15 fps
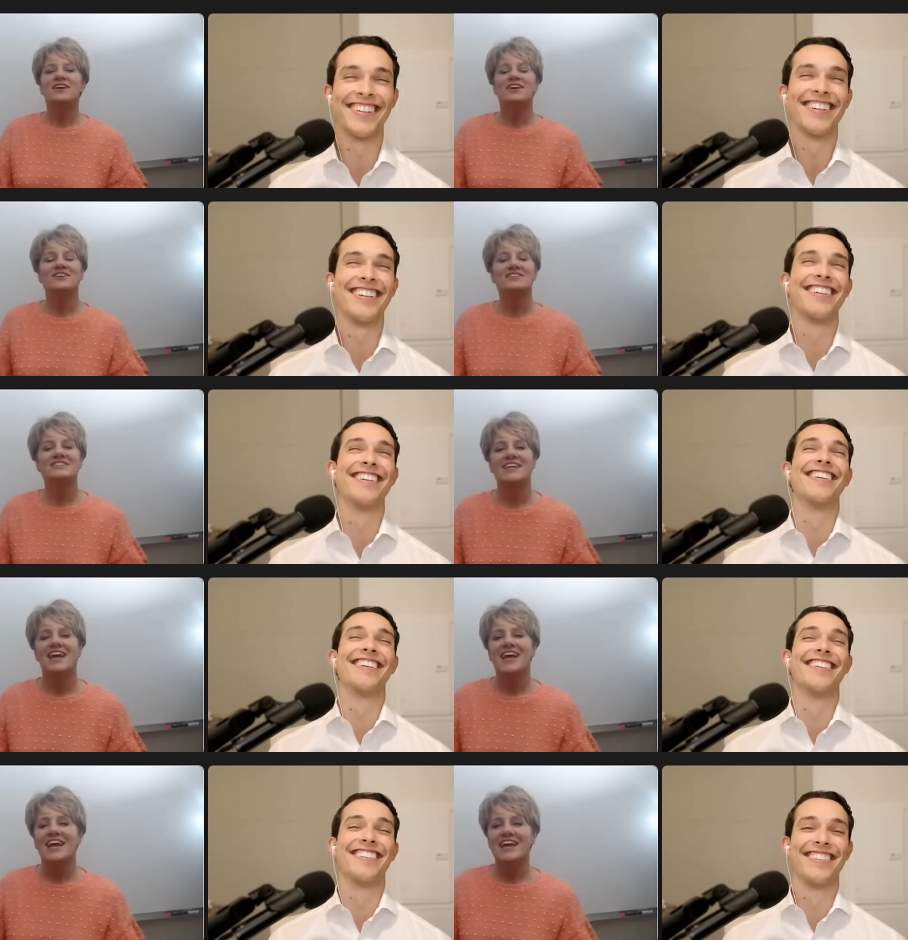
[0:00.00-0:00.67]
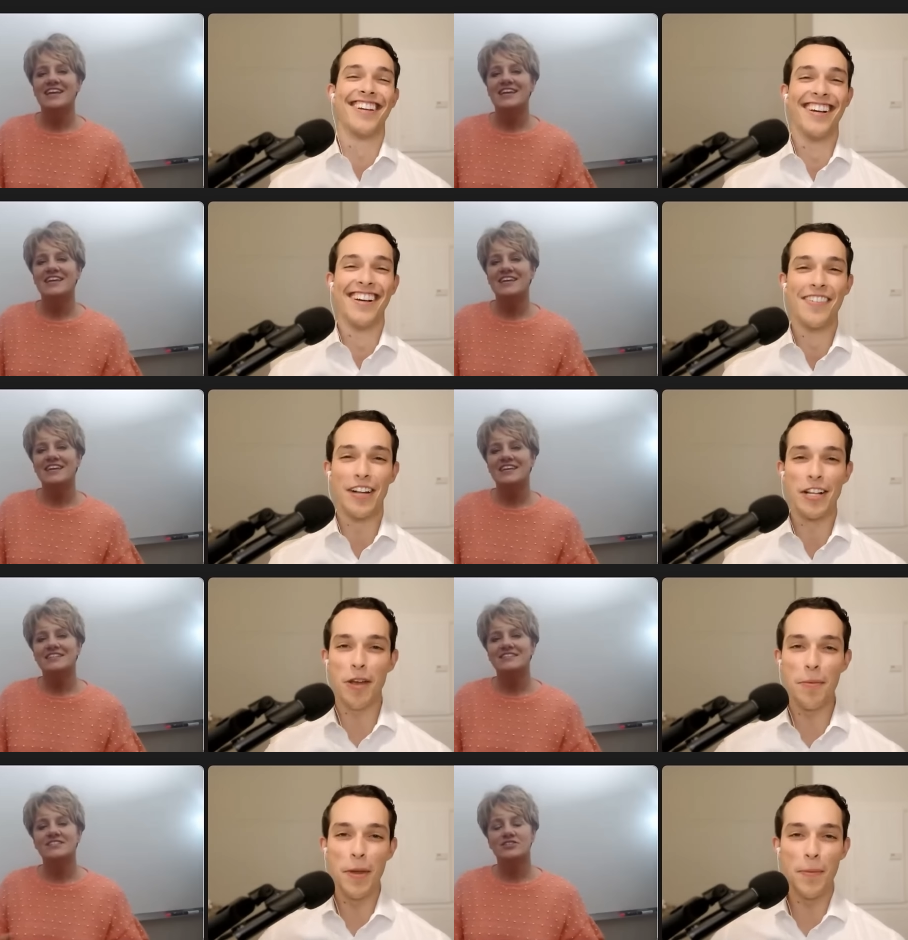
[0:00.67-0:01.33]
Speaker 1: because
Speaker 2: he.
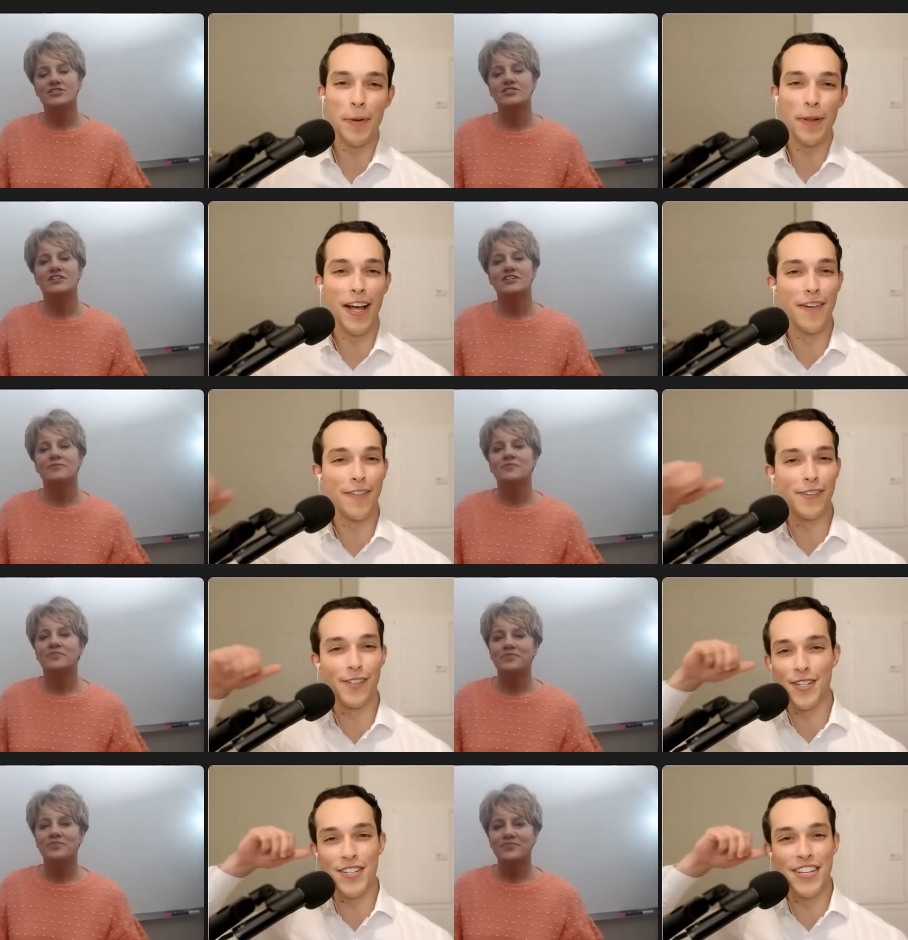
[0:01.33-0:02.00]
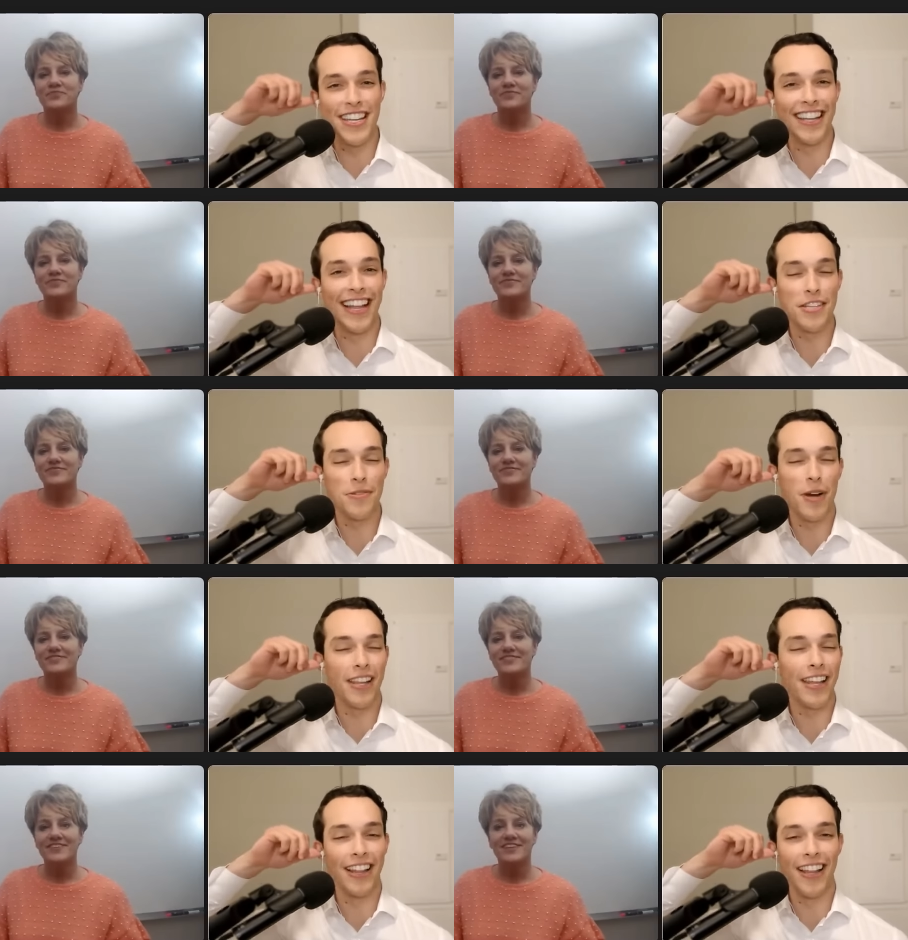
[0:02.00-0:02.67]
That's is- why people love Christy. That's
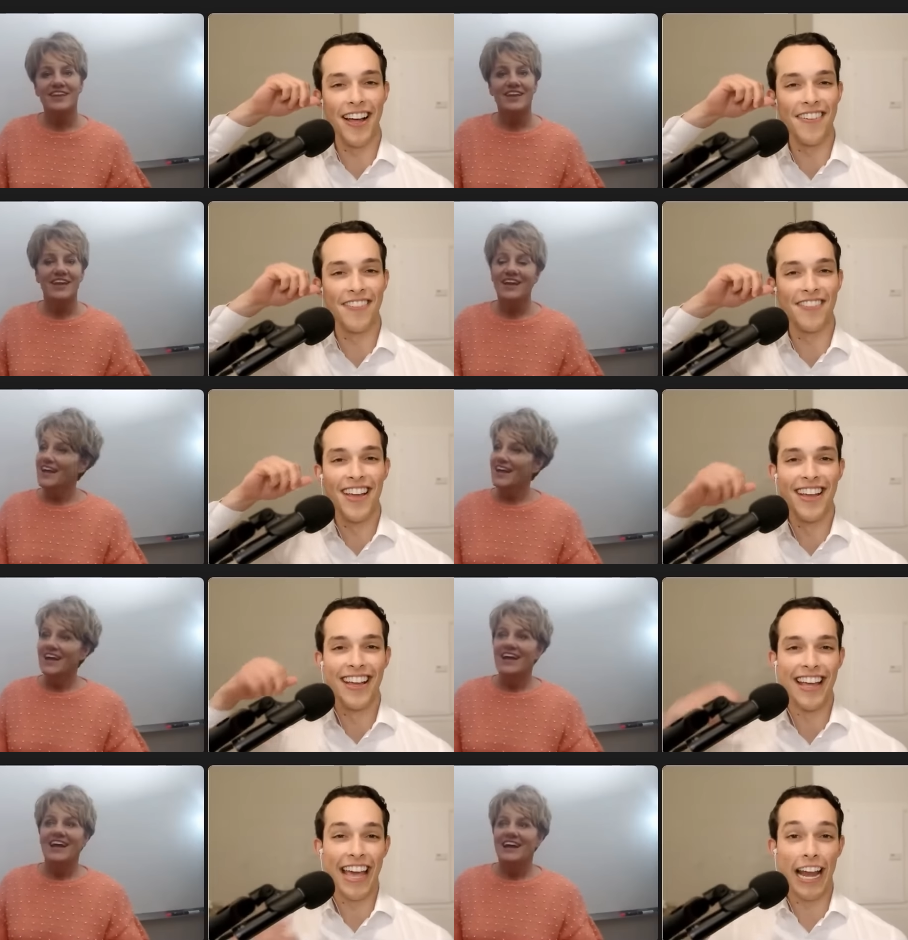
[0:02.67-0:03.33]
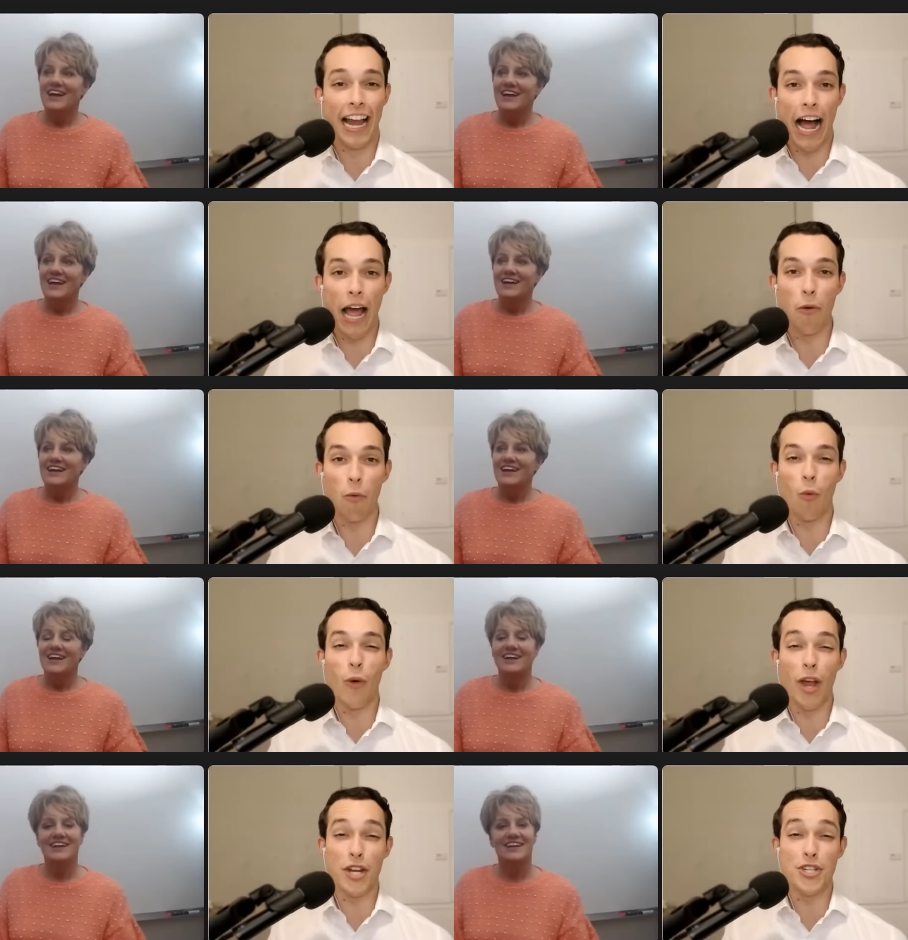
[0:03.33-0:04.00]
why they love. And I
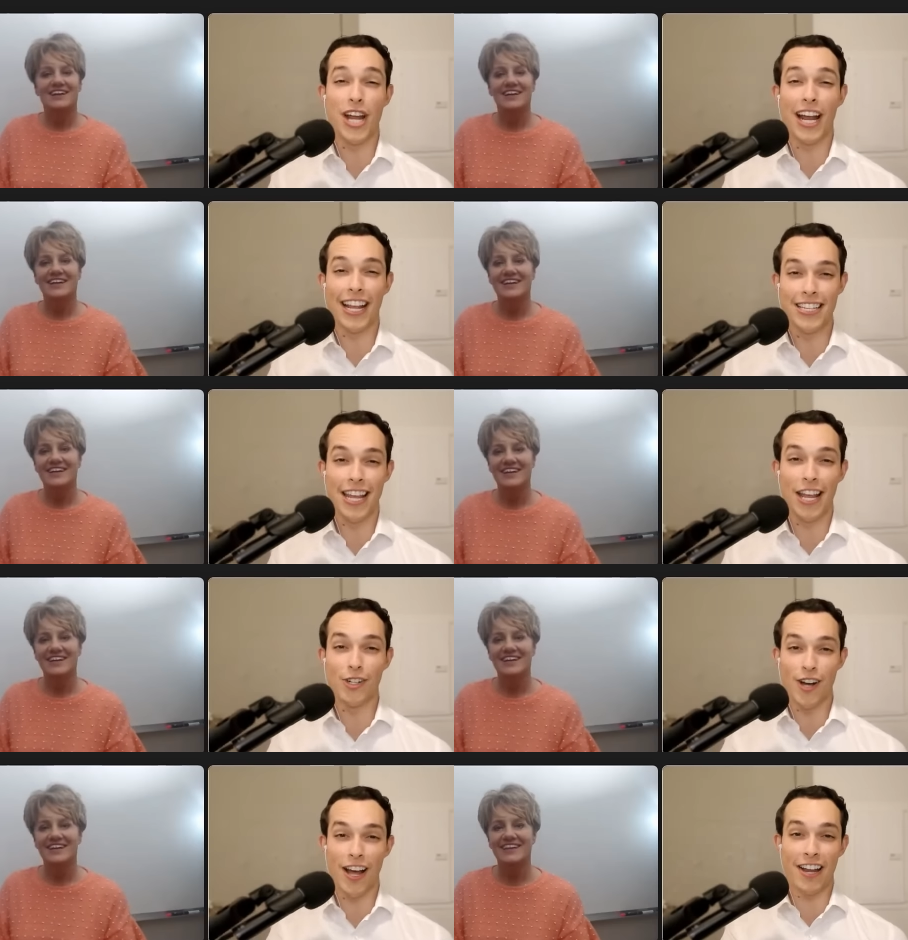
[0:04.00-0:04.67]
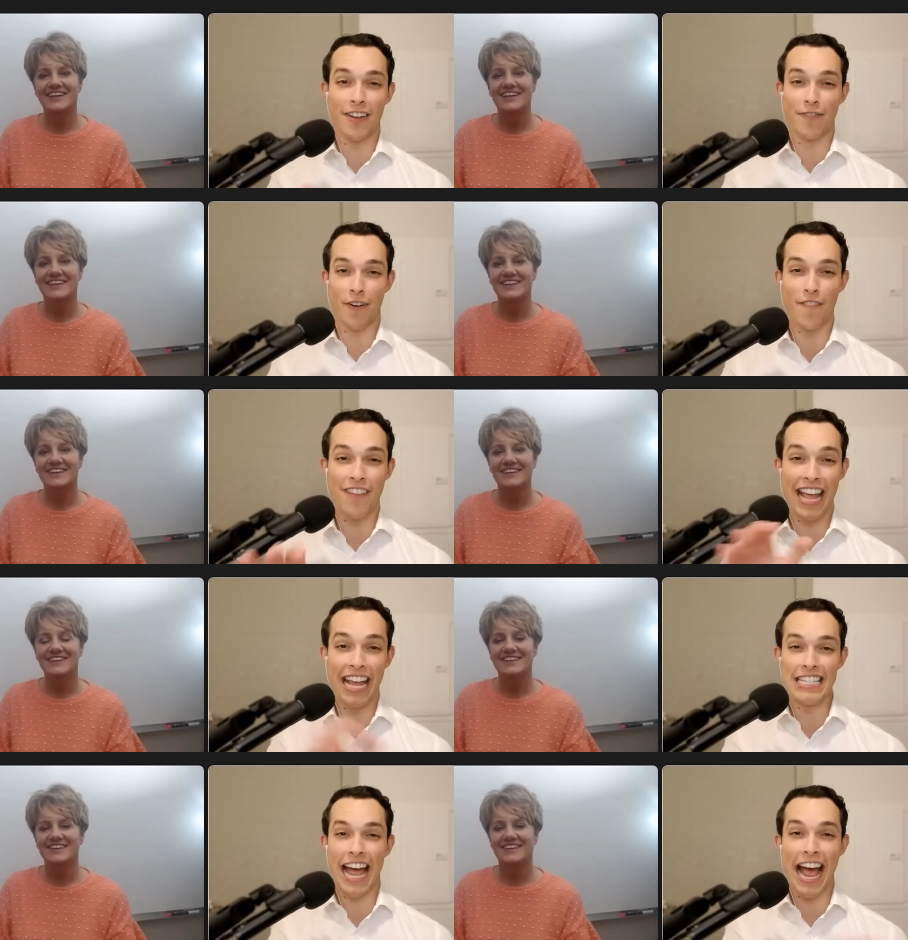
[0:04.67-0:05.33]
wish I could take credit for
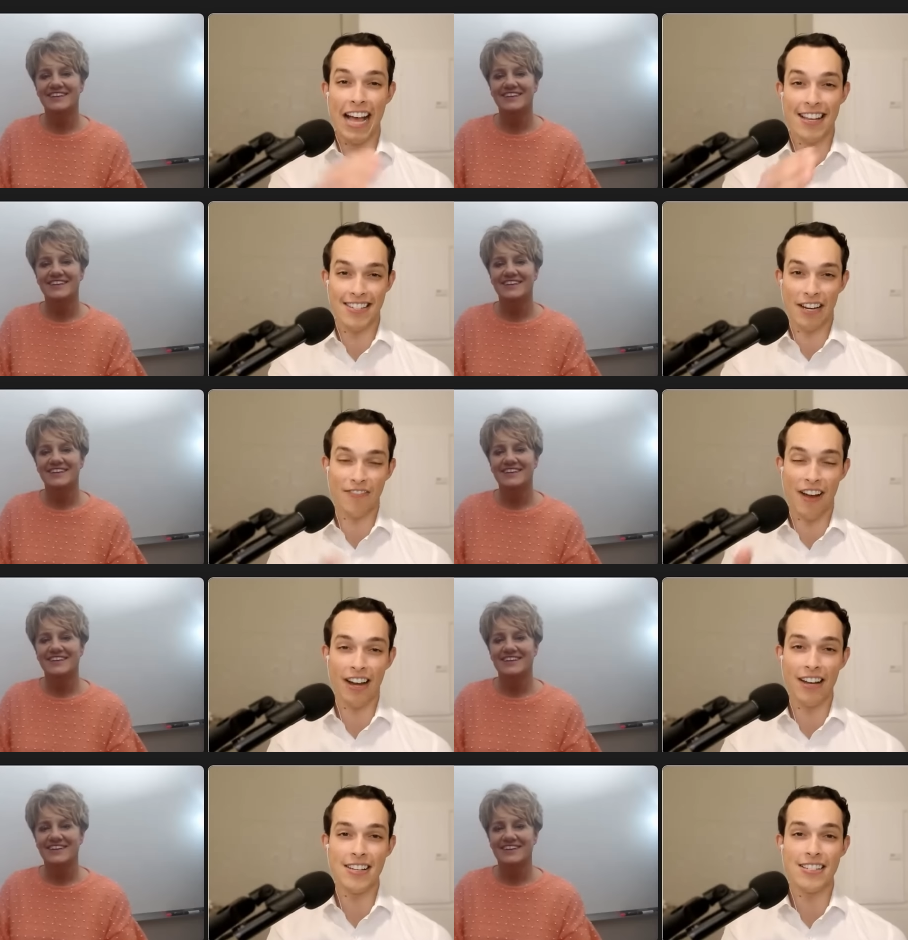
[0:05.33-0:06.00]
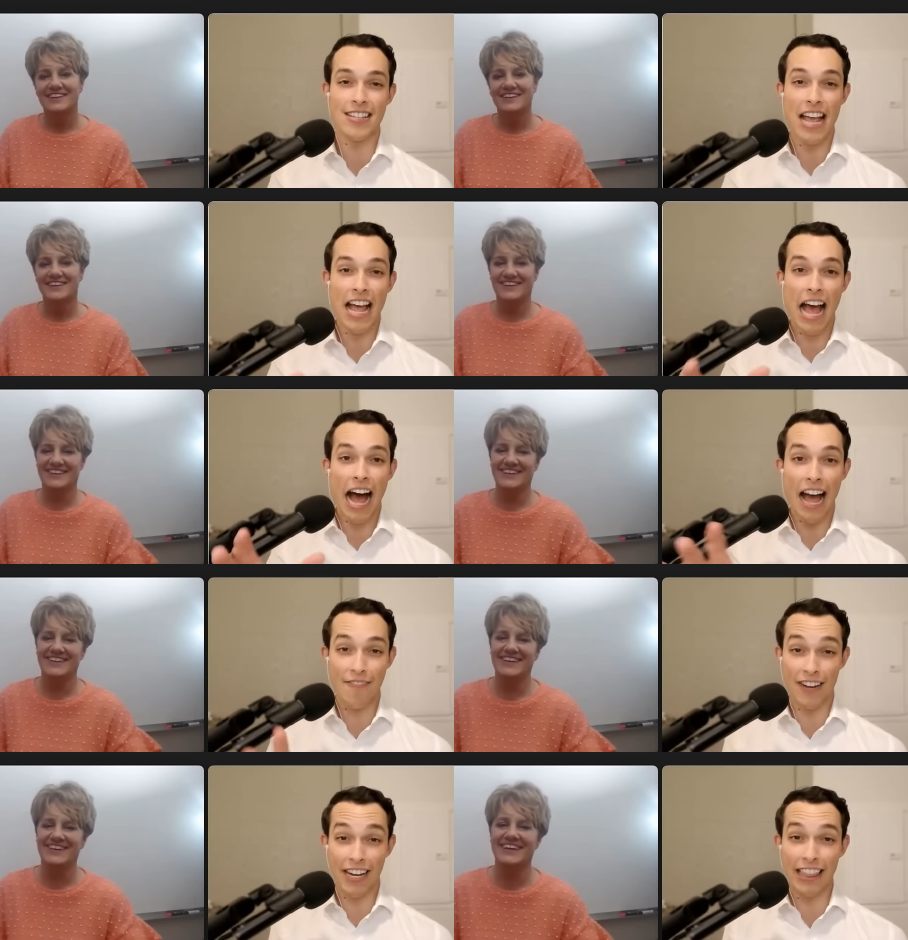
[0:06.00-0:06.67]
VANNtastic finances. If